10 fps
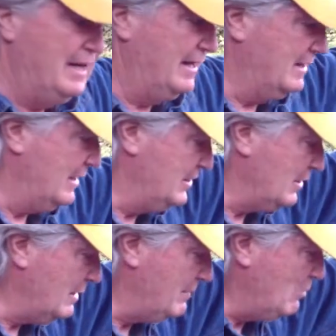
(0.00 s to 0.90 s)
And
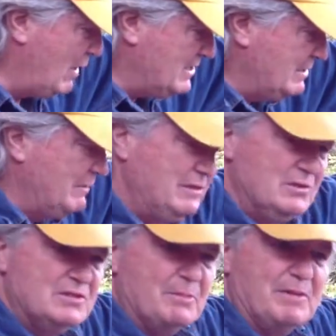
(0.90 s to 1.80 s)
you're going to be watching me
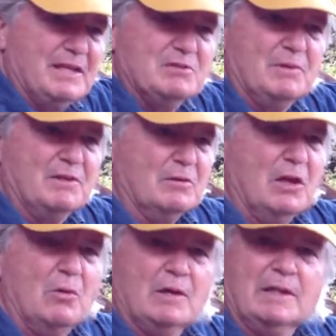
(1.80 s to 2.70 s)
do some things with their
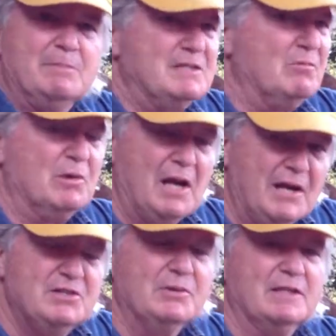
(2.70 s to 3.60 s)
lower limbs that we're
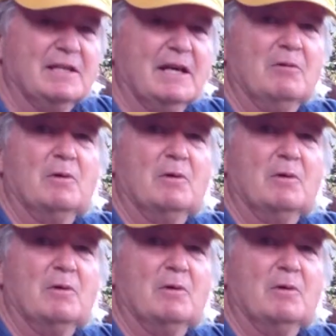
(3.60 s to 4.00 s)
not doing today.